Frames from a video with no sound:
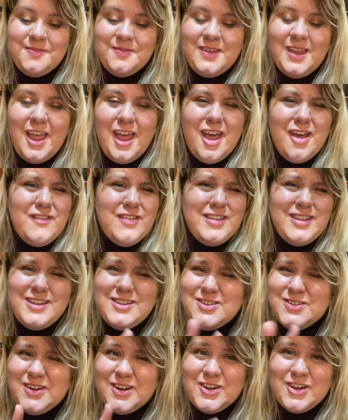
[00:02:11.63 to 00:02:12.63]

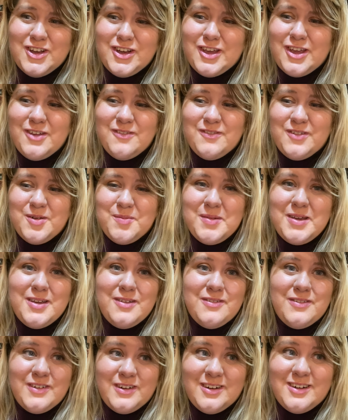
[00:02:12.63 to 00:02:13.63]
everything's around cooking for me
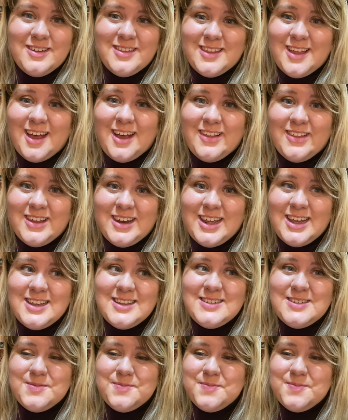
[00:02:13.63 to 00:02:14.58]
for the holidays.